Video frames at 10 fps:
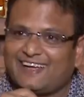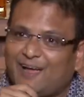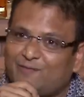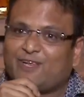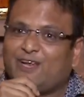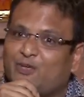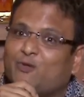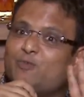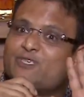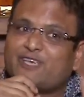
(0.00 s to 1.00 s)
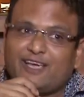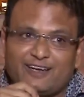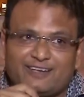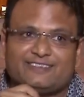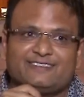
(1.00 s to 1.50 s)
I'm telling you, you'll be
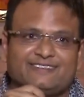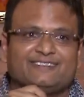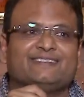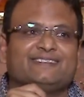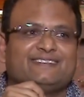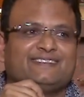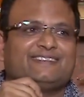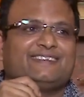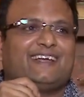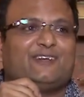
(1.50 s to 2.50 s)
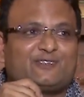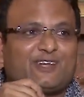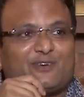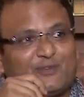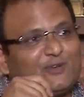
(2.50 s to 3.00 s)
scared. I'll
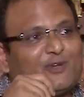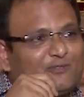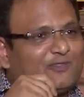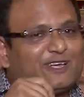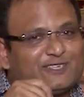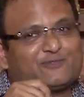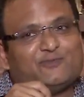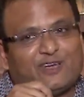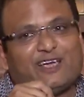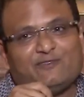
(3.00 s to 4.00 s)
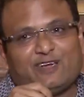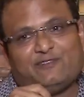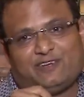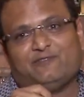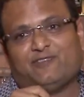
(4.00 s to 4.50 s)
start doing a lot of things very, very,
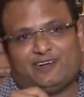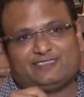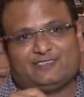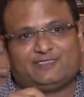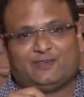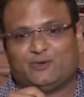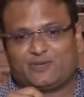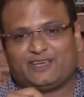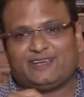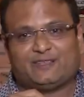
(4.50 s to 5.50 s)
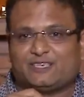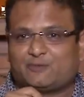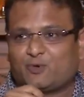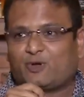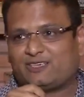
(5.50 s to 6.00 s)
very fast. And you say, okay, this
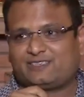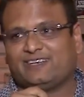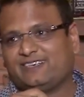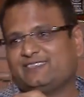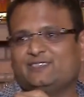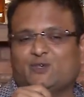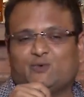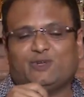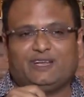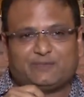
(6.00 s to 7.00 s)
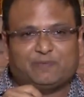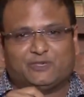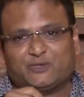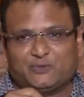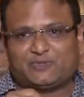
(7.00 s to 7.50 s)
procrastination is over. Let me
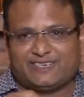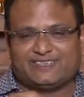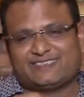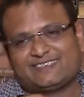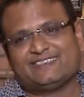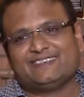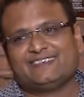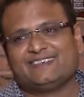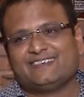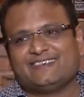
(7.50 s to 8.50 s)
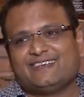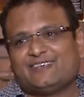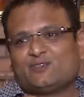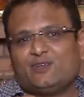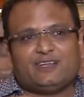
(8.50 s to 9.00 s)
do things.
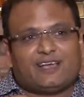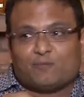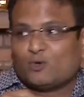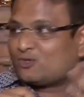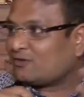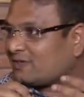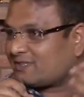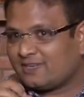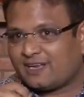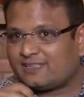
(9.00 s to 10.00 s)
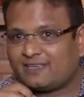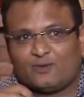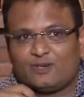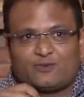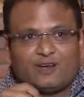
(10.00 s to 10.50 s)
It's only like most of us here, I think
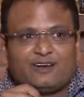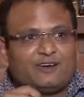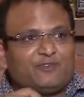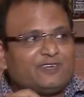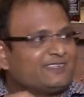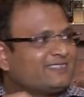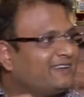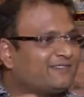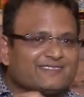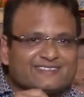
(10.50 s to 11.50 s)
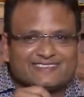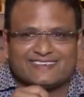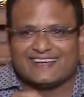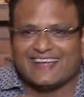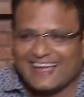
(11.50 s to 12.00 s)
only 1,200 weekends
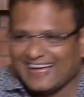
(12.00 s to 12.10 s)
left.